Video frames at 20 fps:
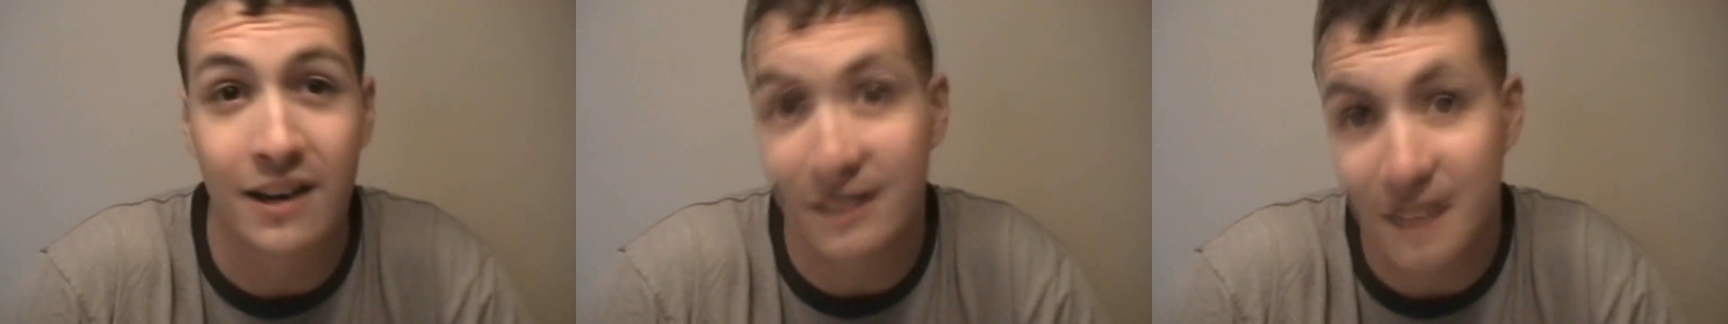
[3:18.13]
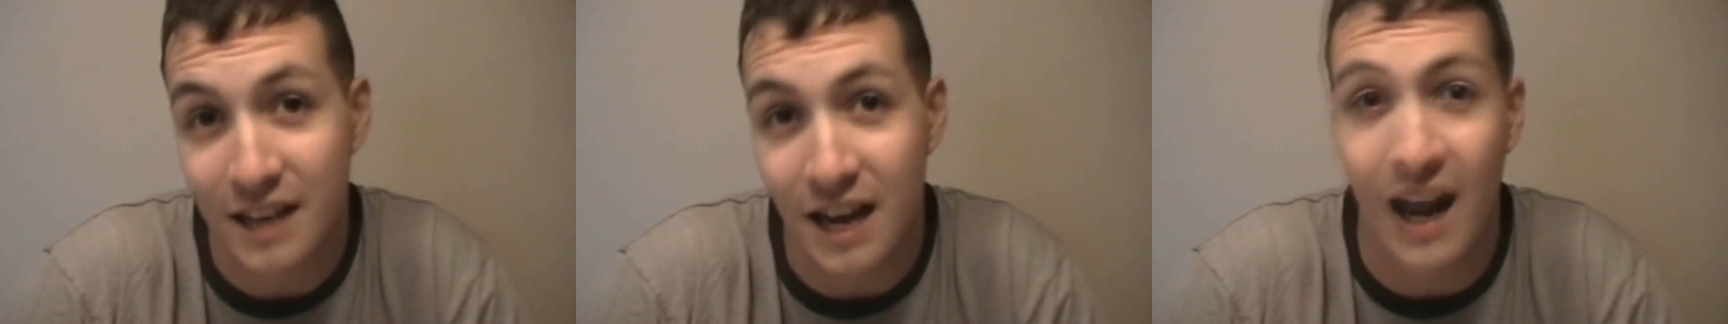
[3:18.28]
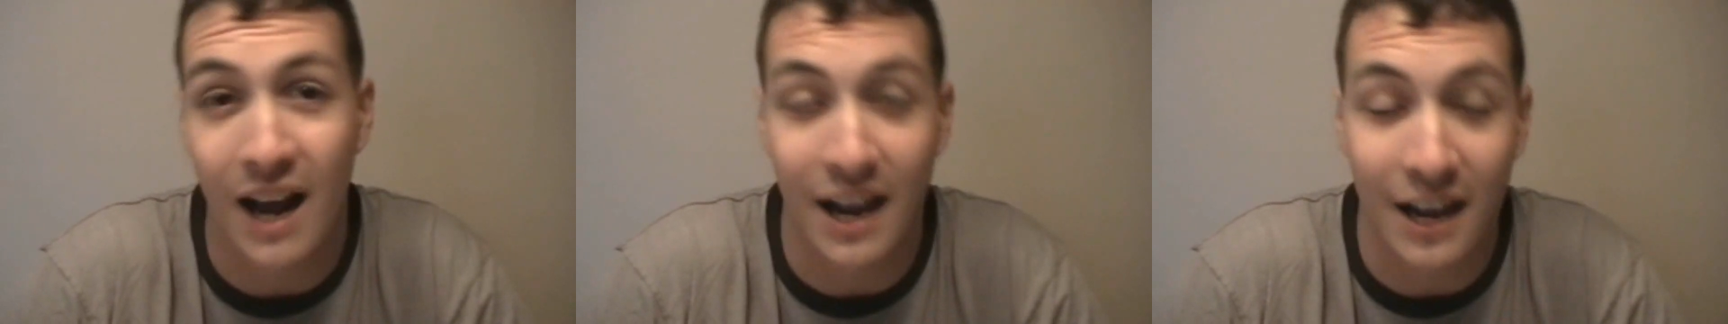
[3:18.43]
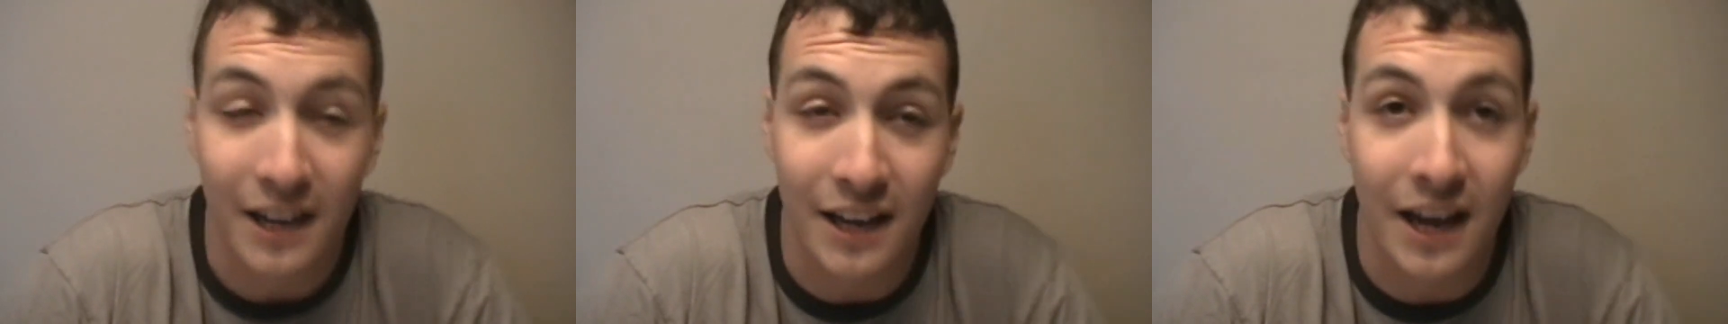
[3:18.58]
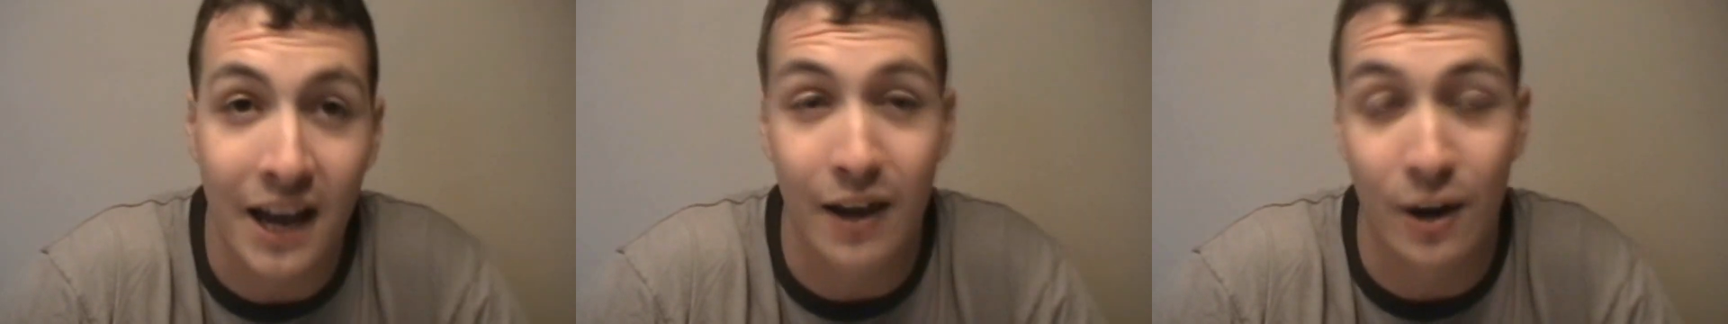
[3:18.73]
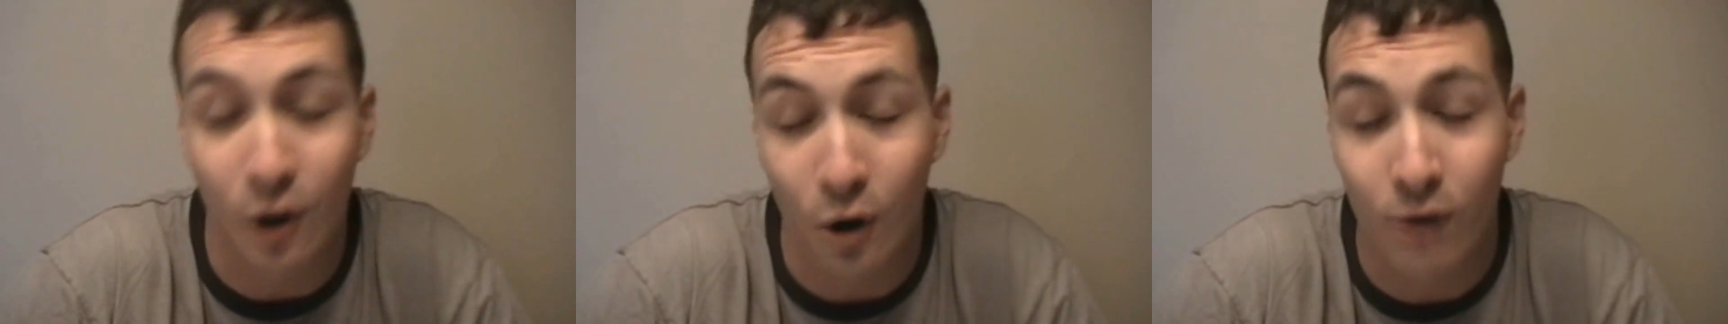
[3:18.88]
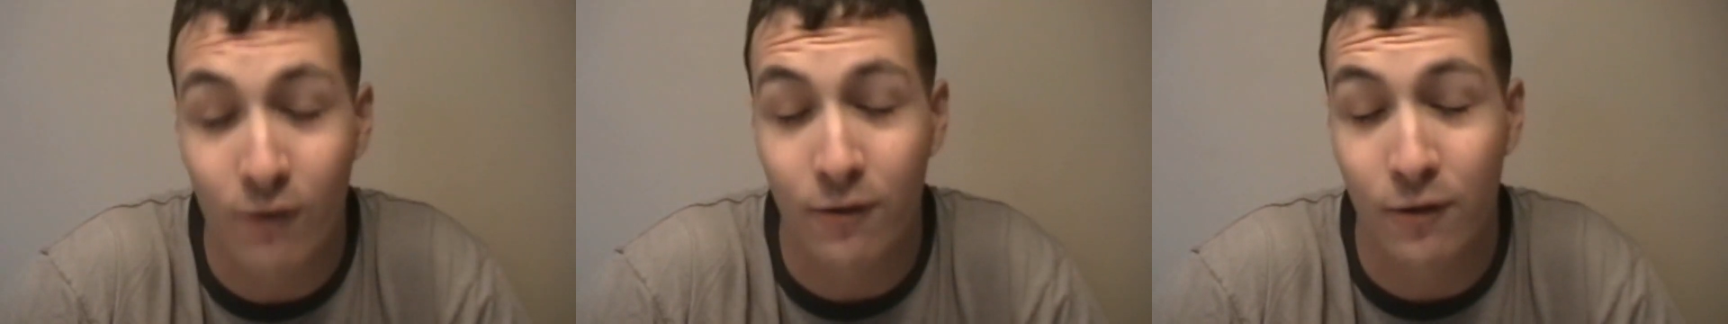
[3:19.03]
and die
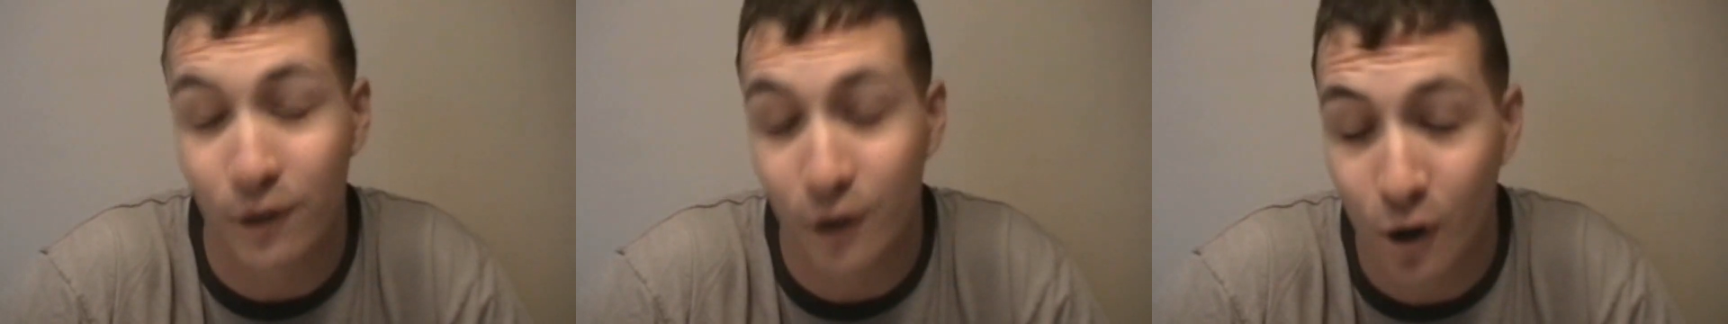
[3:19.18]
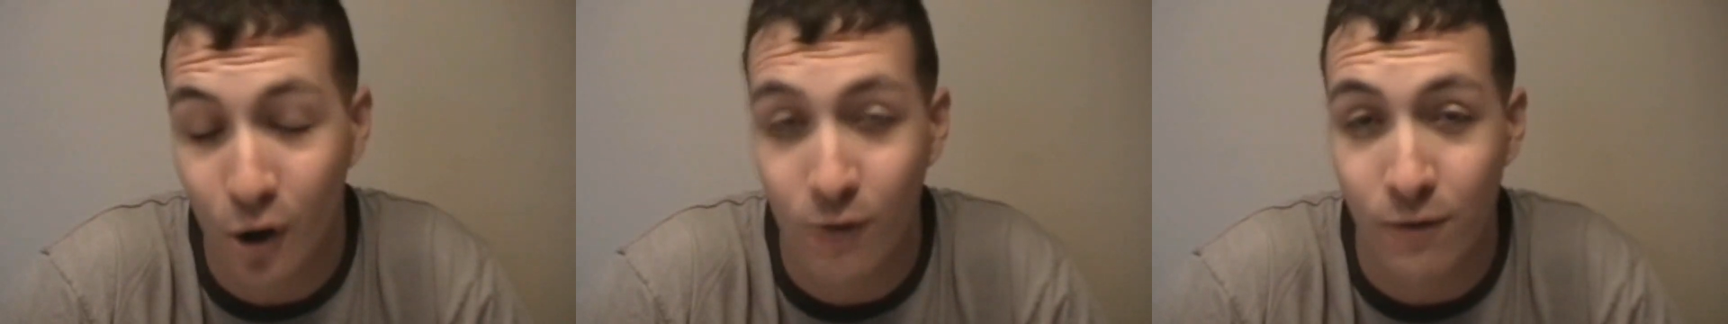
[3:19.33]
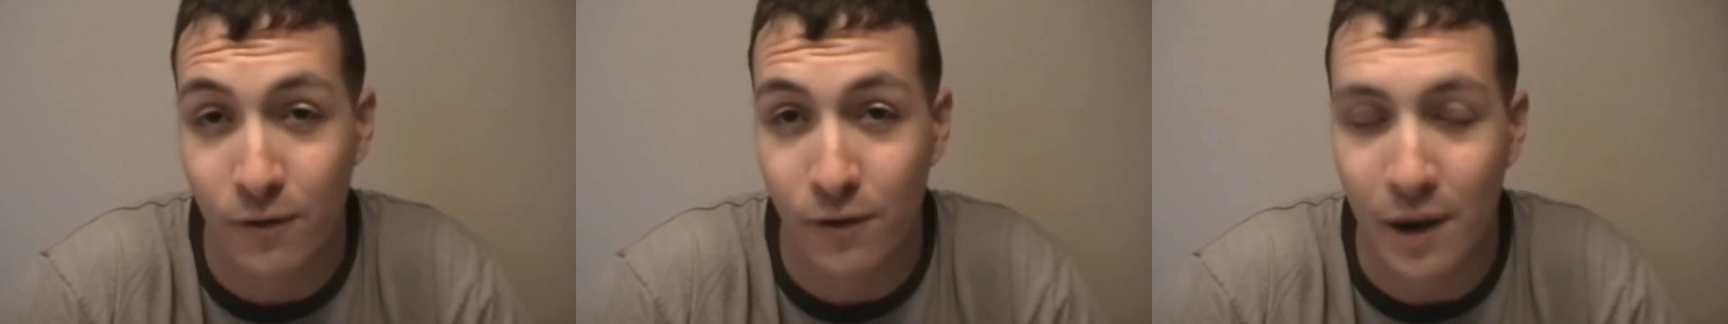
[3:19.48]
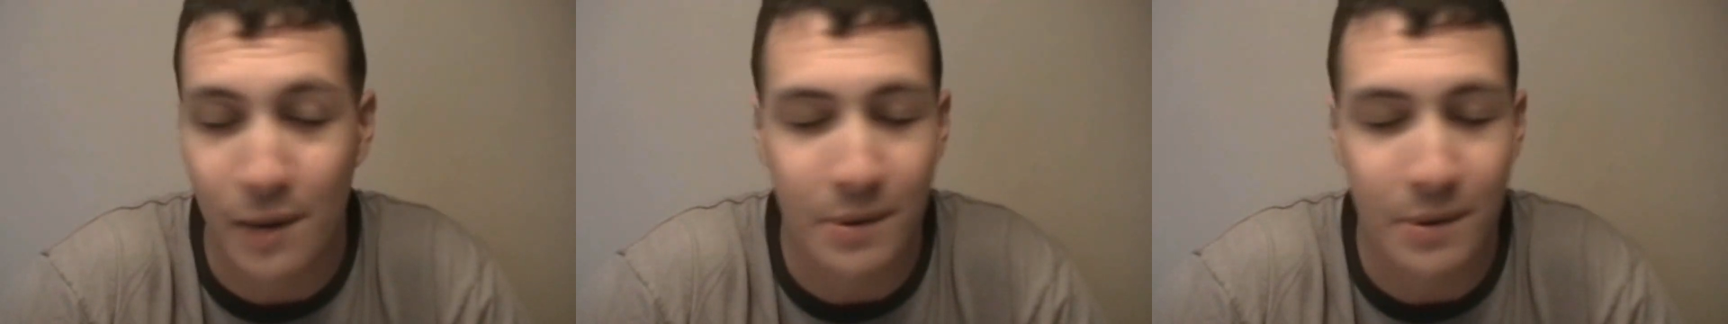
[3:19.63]
again over and over.